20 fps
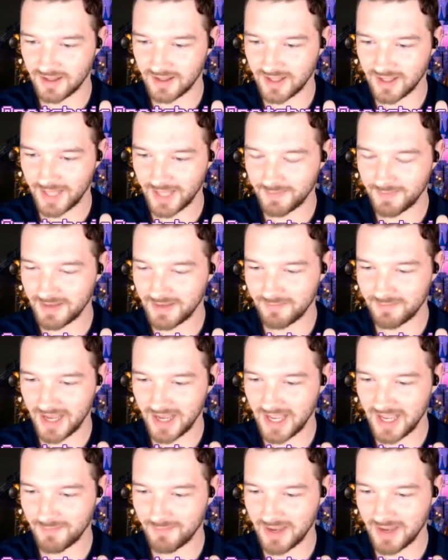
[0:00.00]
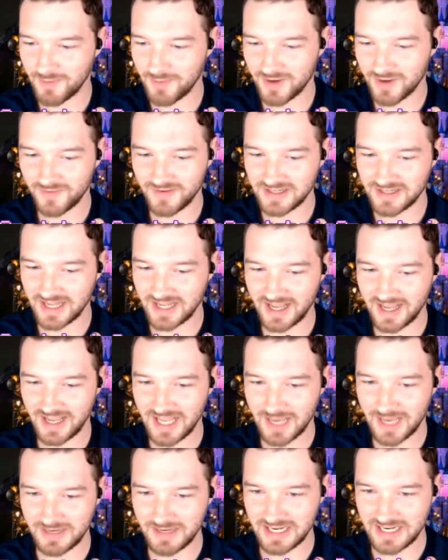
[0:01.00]
I mean, my my perfect
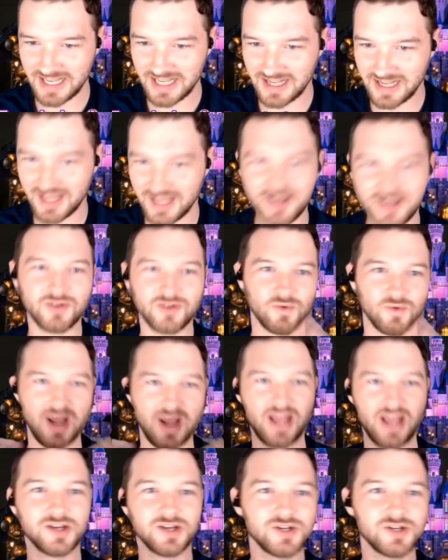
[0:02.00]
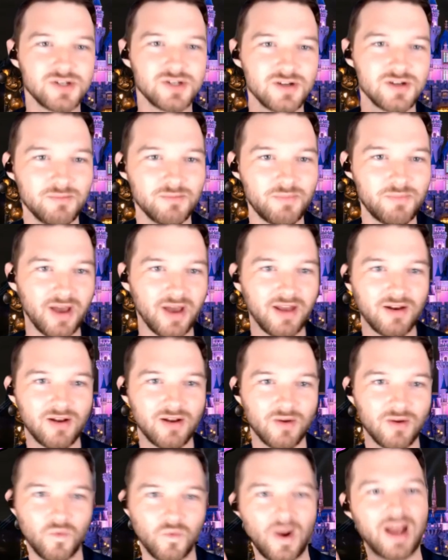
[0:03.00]
day, I mean, it, it can range, but
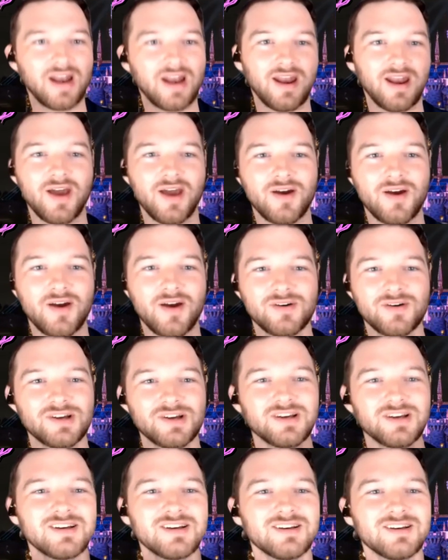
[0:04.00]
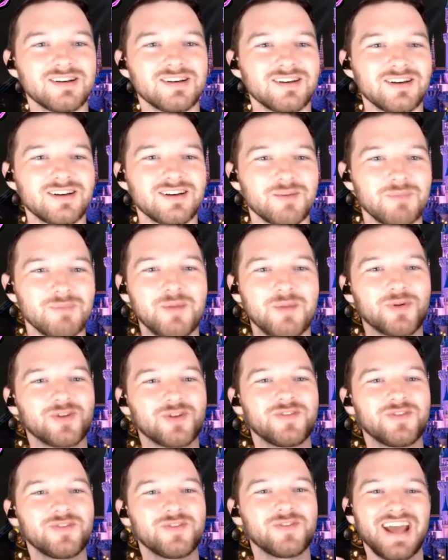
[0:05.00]
right now, my
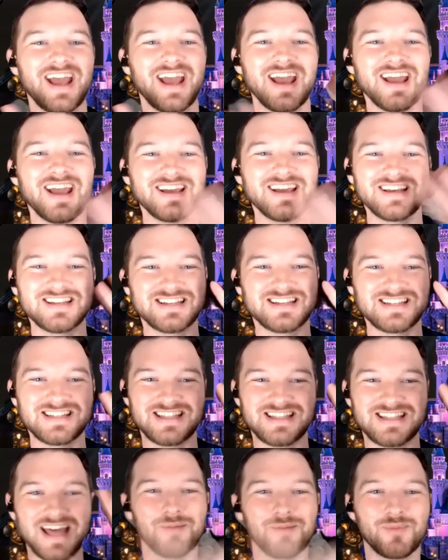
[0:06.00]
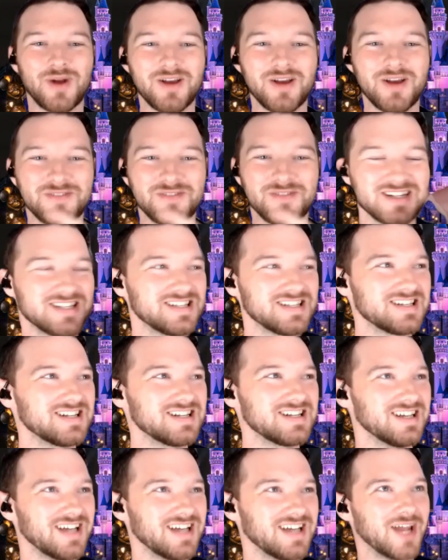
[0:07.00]
perfect day is that
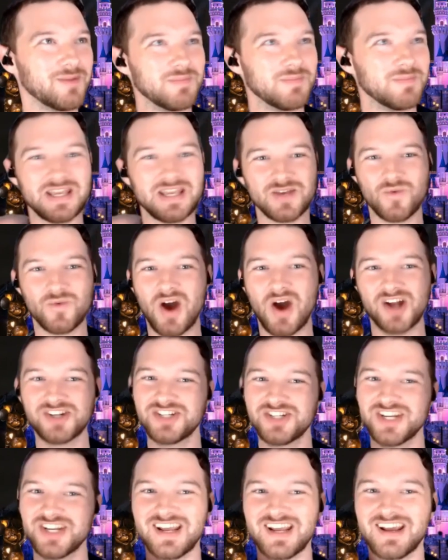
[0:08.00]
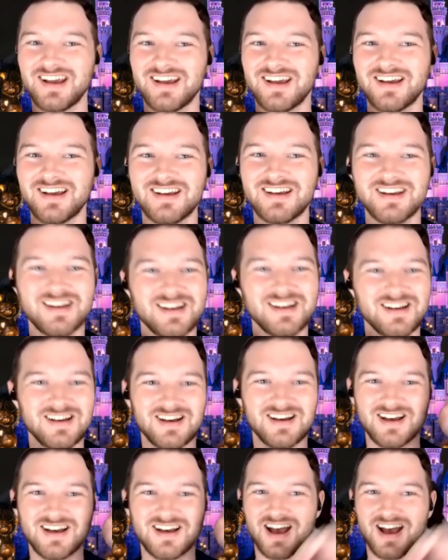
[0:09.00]
breakfast and me watching
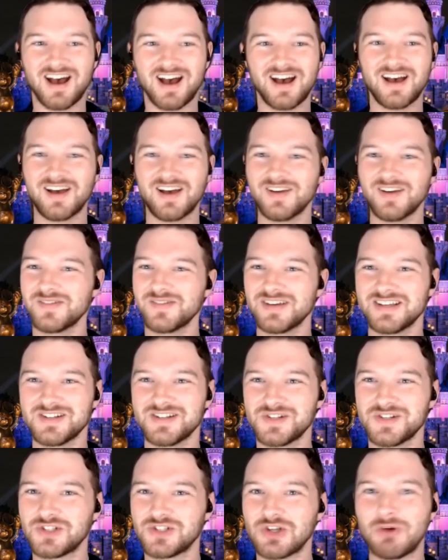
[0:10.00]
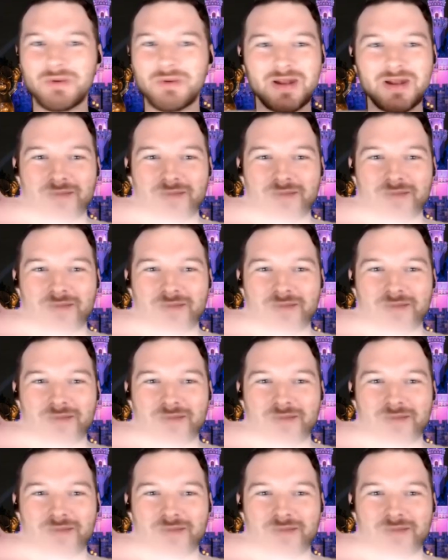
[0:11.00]
uh so many